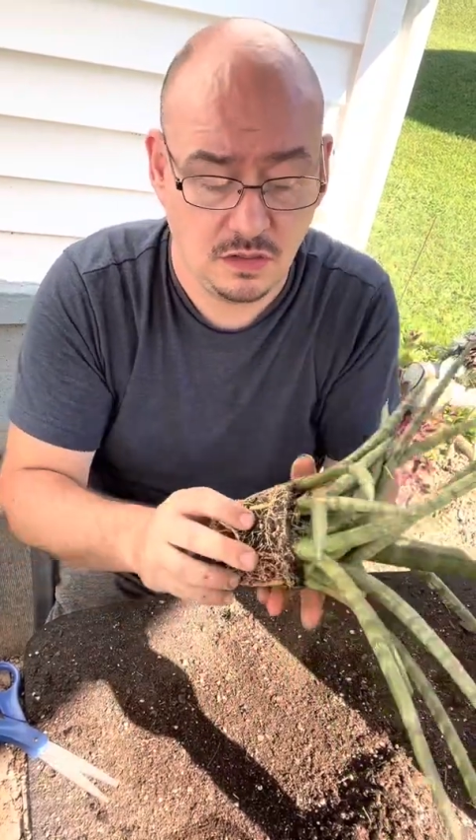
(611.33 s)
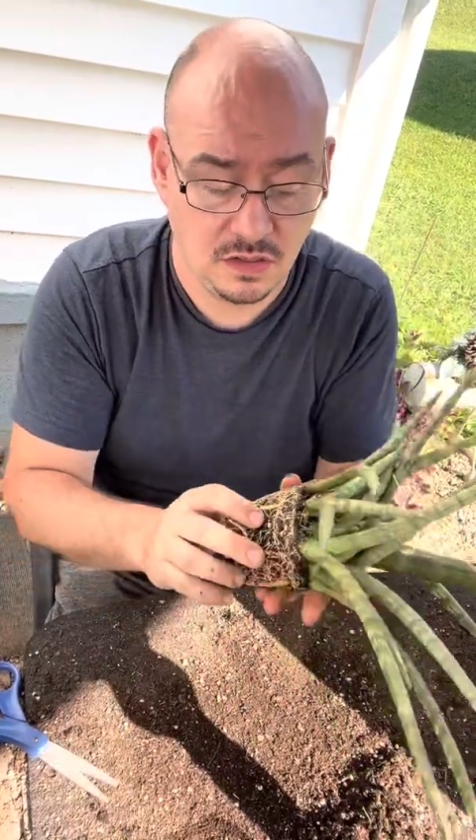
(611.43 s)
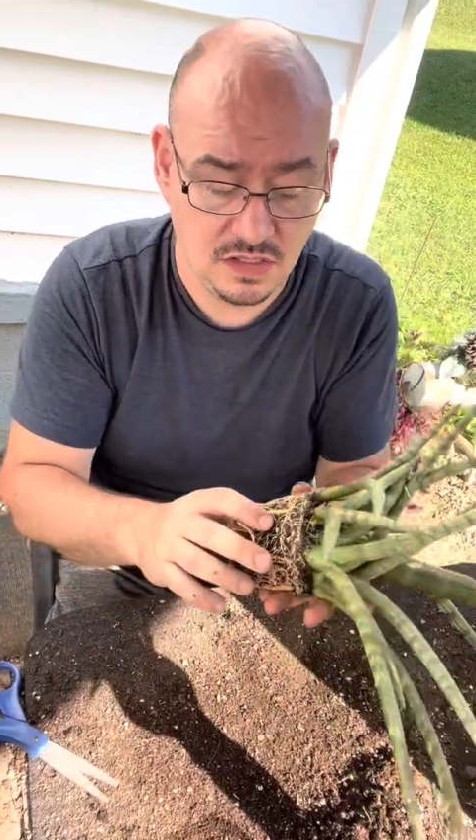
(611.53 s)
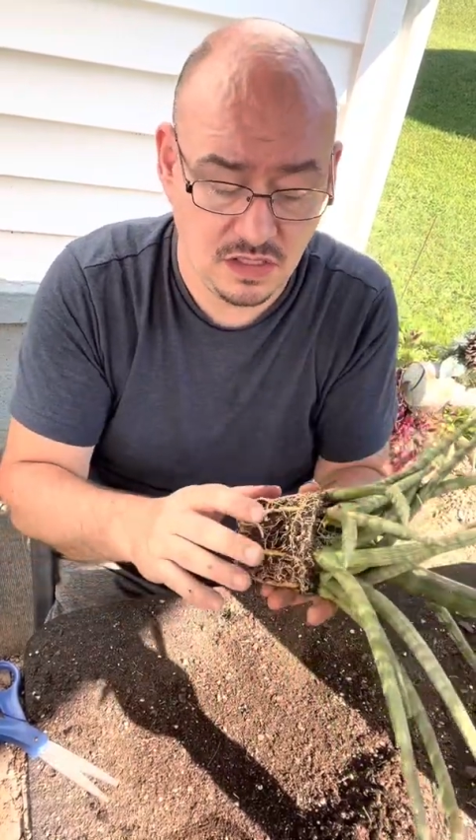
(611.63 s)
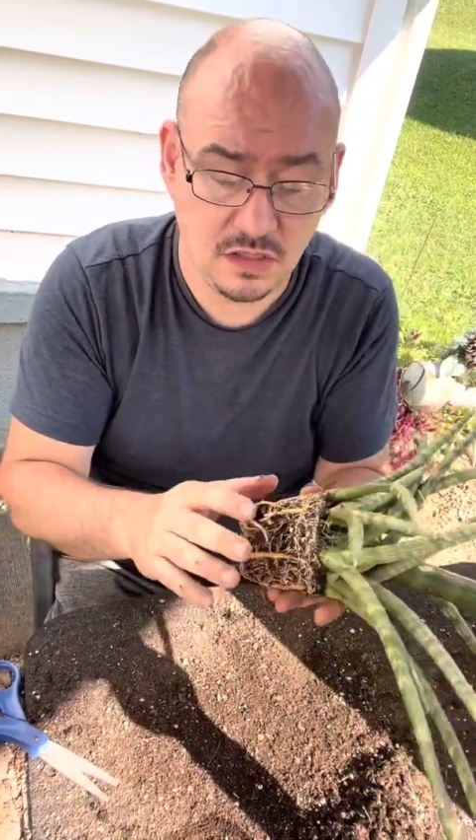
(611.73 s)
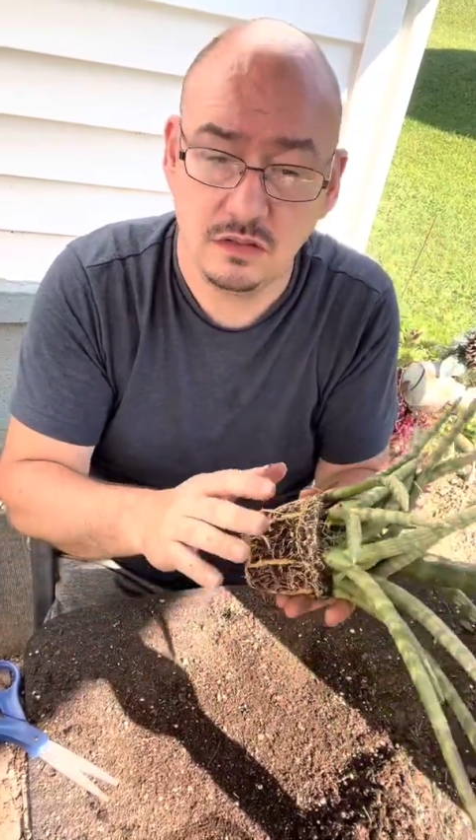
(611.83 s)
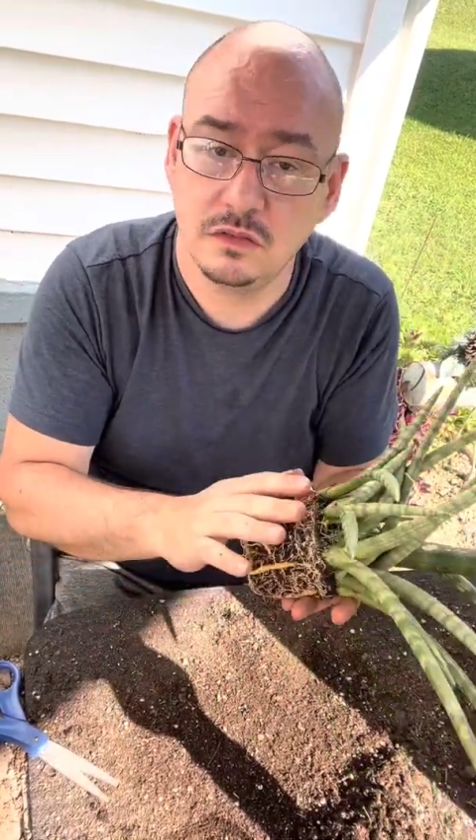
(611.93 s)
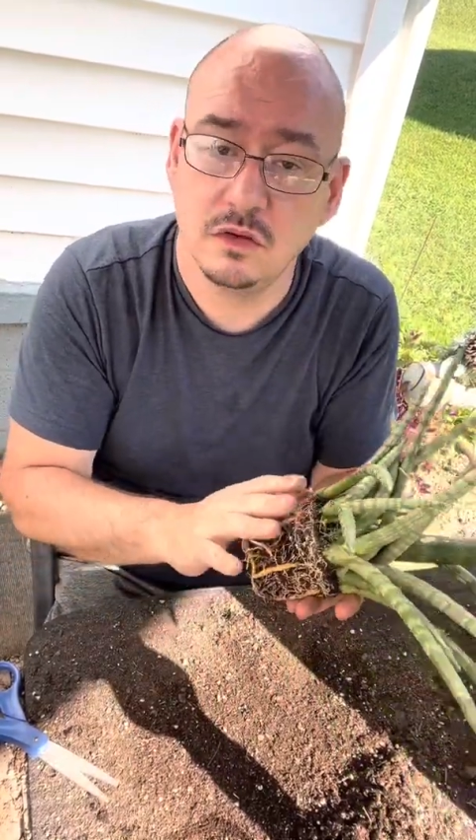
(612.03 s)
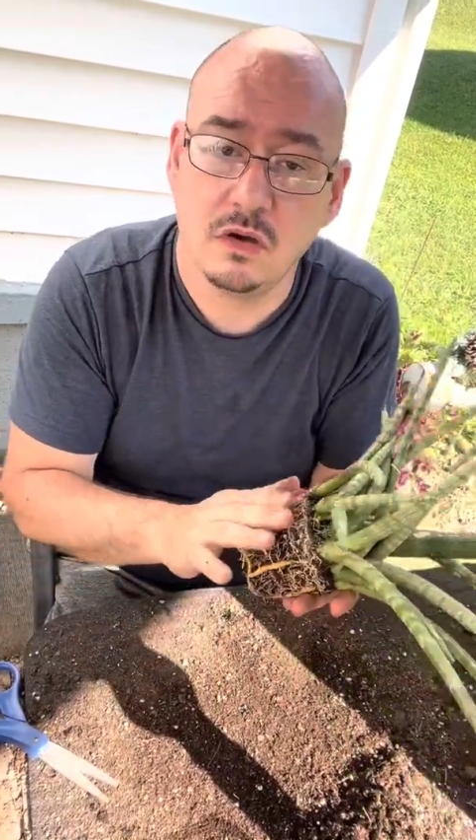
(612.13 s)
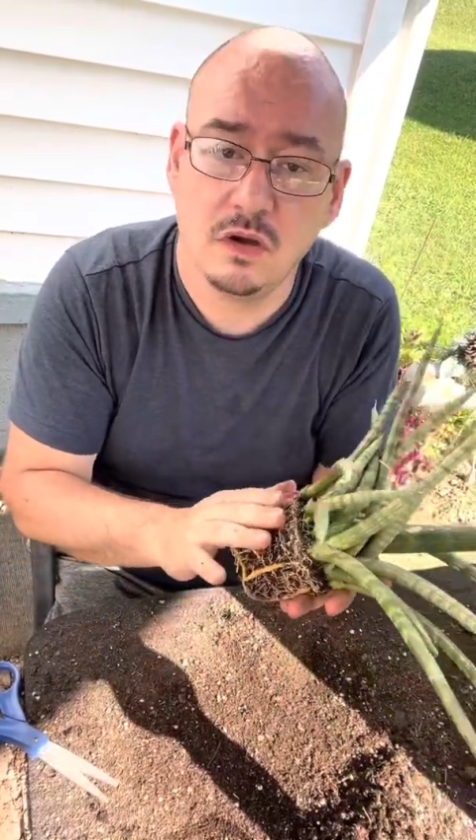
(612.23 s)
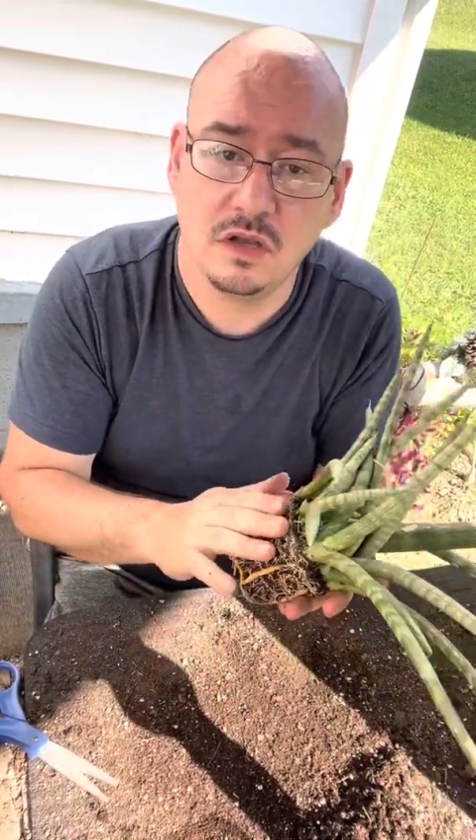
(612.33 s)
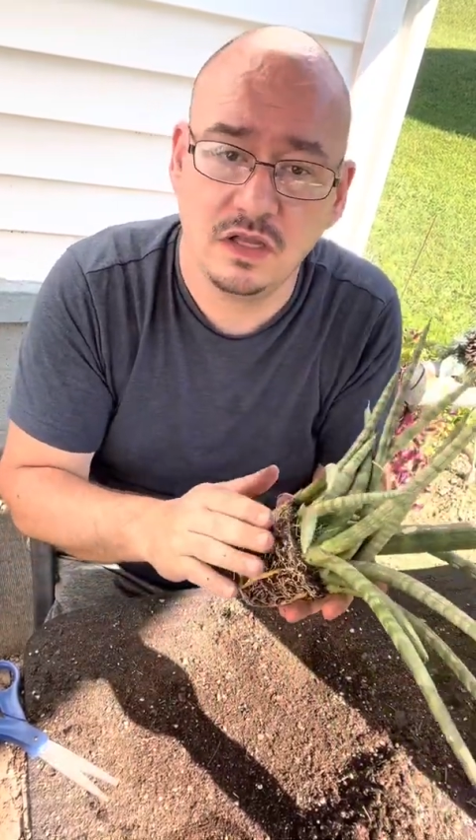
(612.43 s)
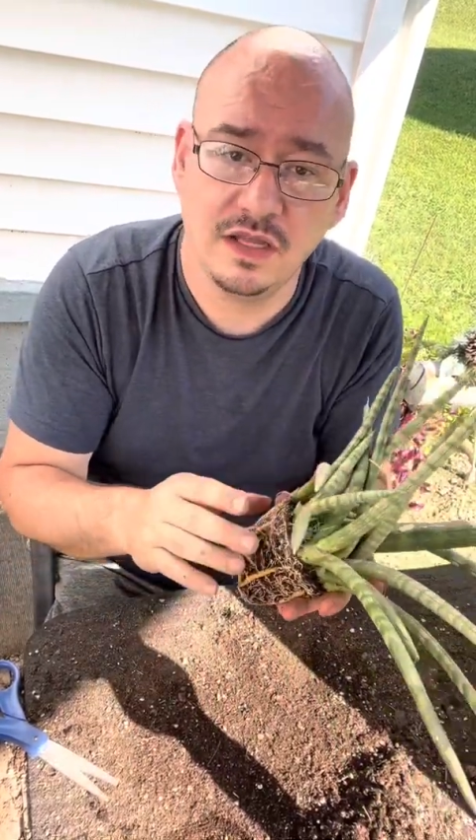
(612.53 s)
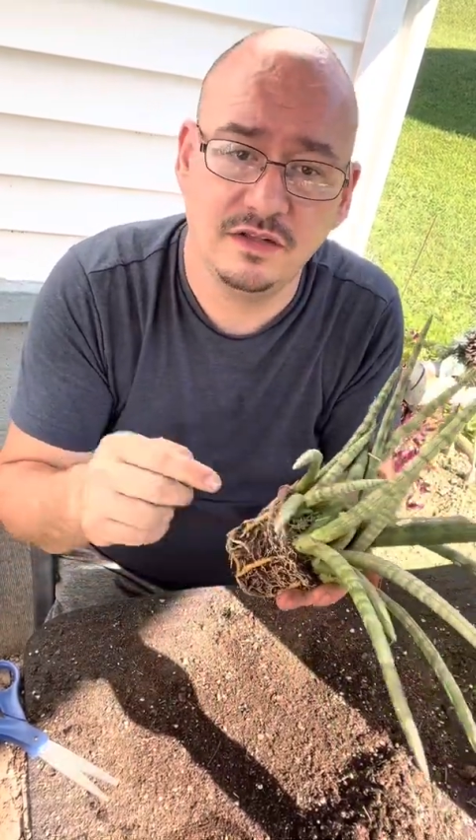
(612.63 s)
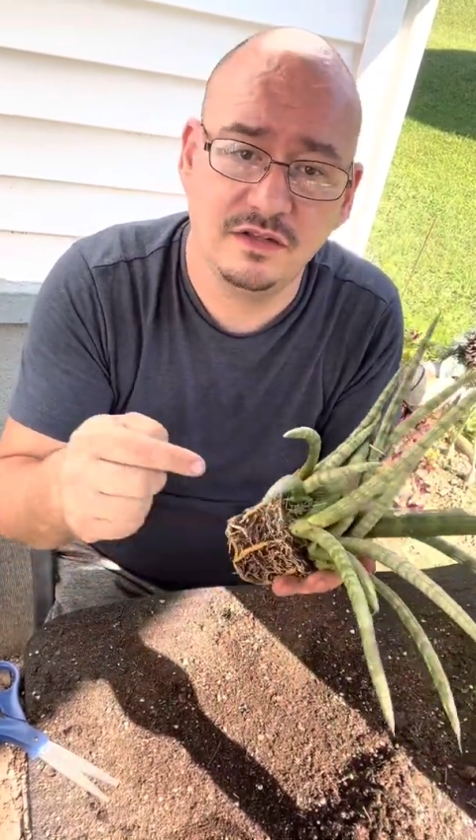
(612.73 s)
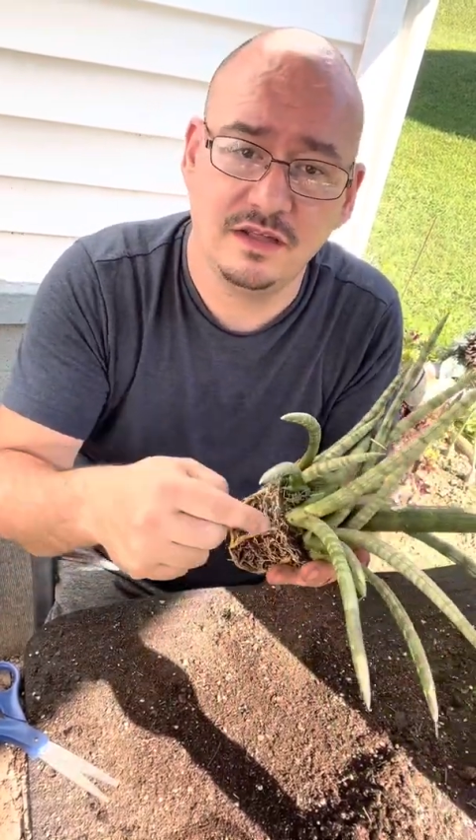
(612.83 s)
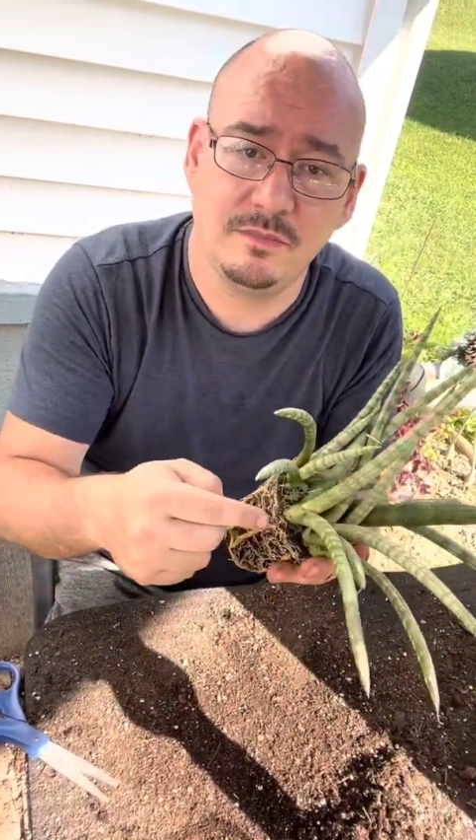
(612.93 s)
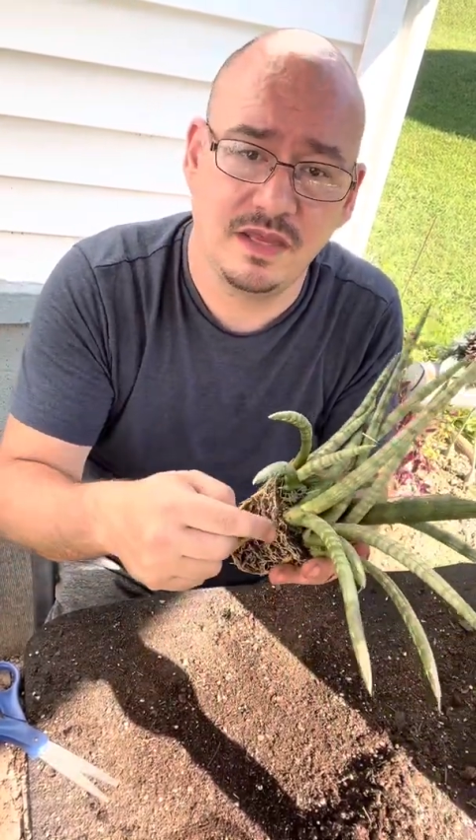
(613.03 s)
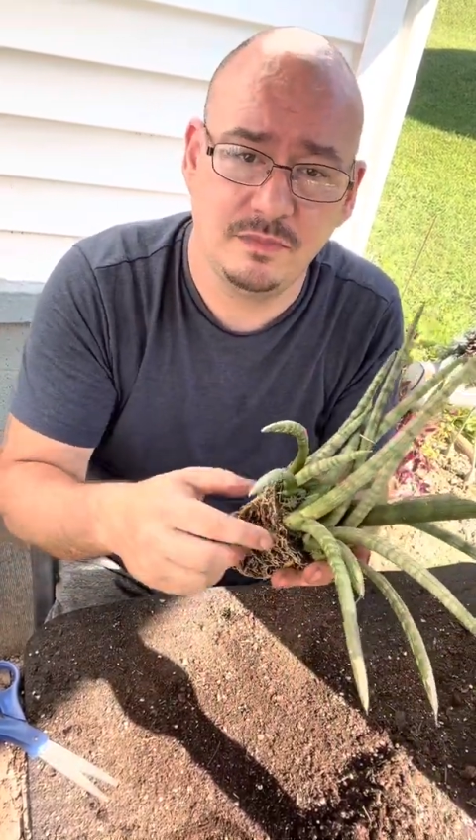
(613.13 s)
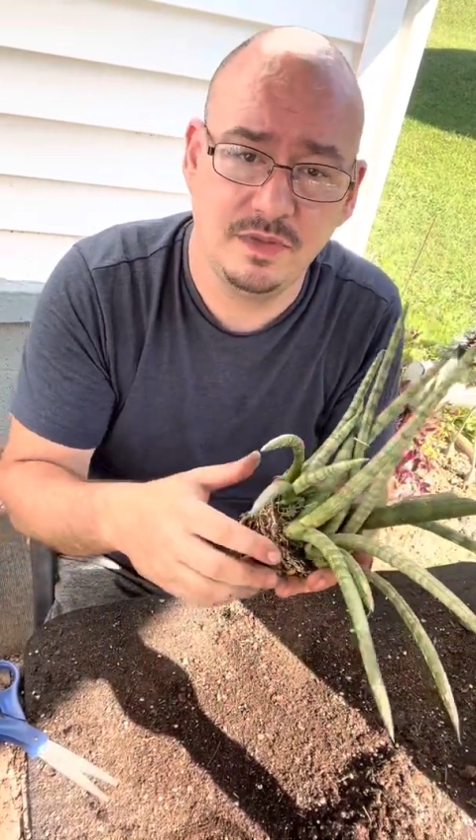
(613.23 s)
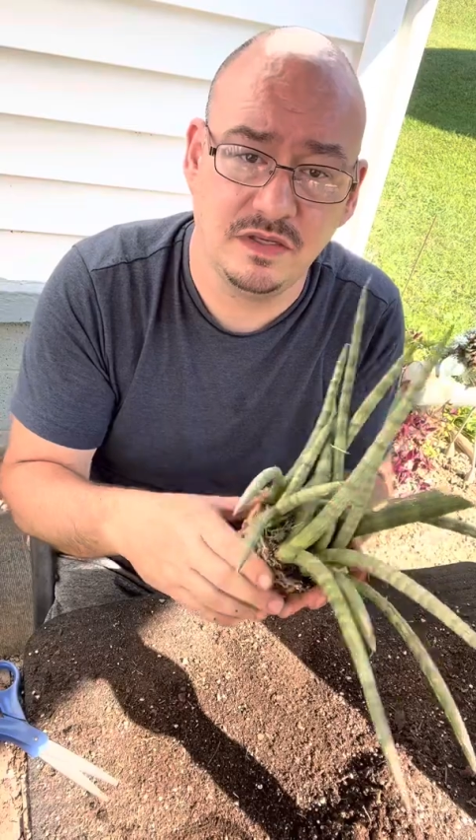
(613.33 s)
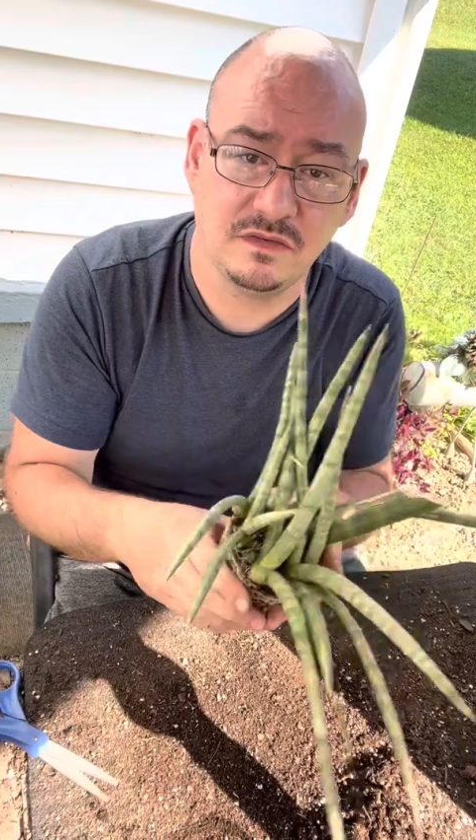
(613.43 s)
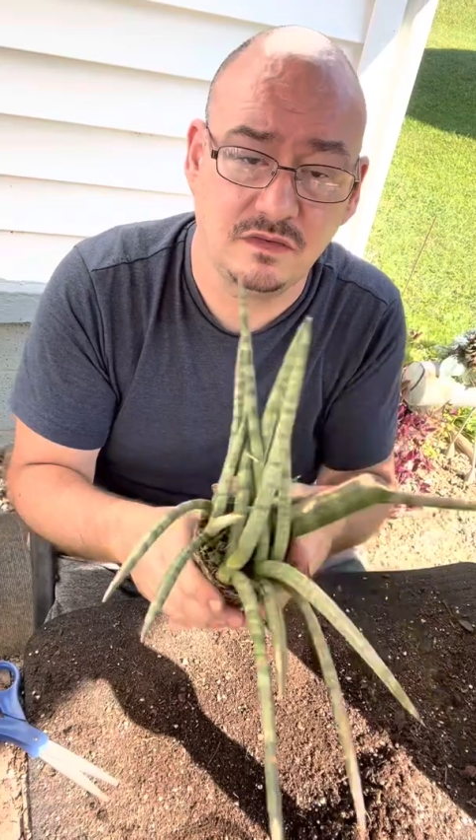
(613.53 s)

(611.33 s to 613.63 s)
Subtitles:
And again, they're all connected to that main piece.